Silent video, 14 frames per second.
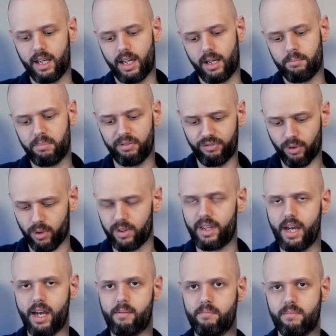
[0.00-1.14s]
before
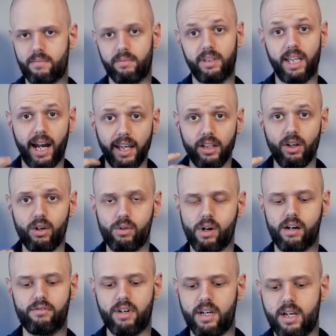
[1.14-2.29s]
them that I know
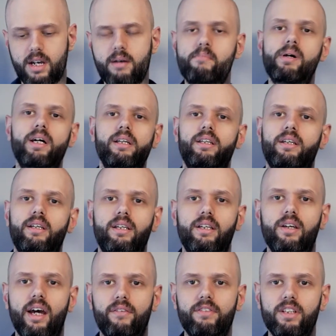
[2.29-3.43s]
of, but you
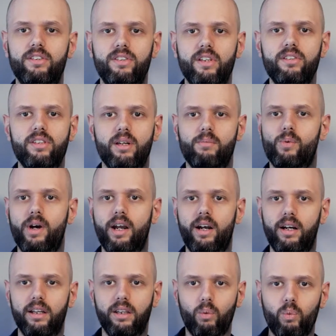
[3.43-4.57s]
have this system where
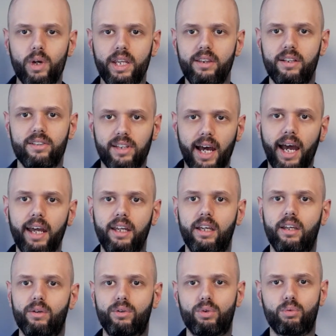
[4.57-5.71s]
the wind is guiding
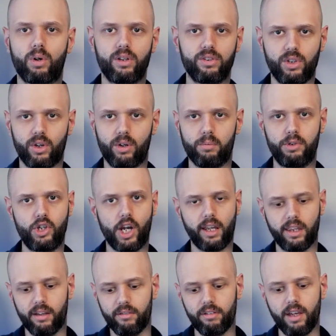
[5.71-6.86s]
you towards your
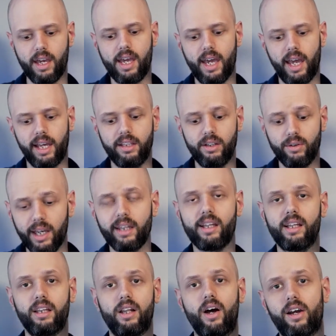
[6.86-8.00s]
objective and you can
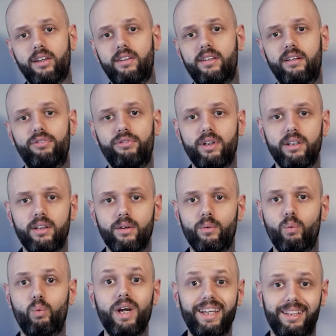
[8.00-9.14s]
unlock different
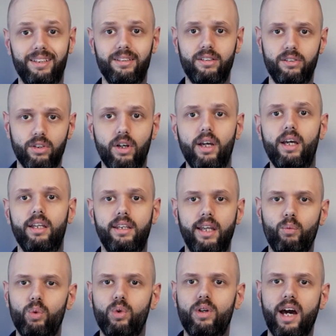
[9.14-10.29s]
winds that
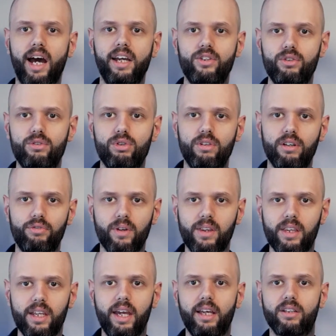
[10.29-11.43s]
will guide you to different
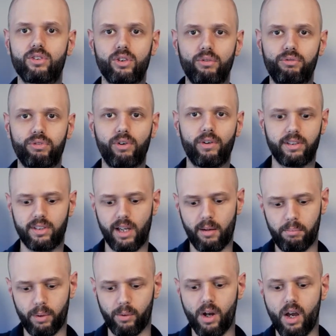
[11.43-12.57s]
things. So for
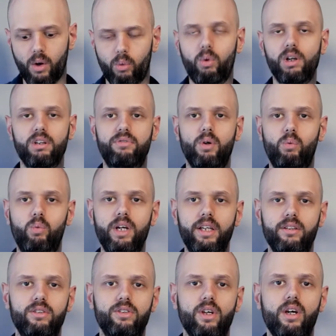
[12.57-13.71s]
example, one of the
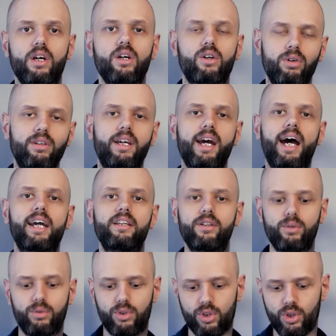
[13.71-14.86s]
winds could guide you
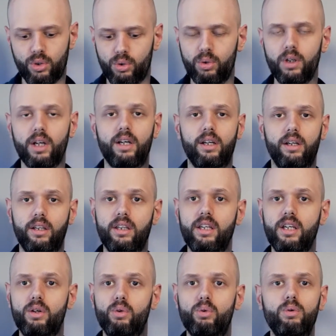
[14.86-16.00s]
to
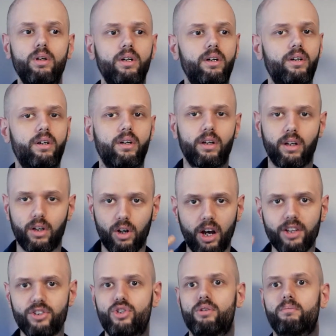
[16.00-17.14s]
new
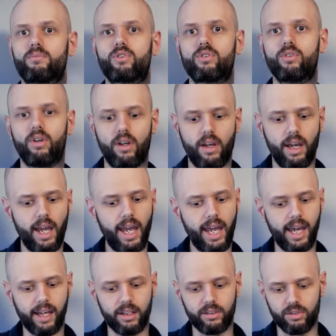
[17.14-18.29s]
costumes.
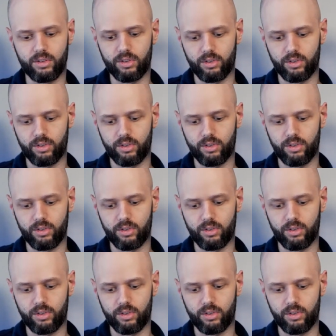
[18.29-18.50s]
And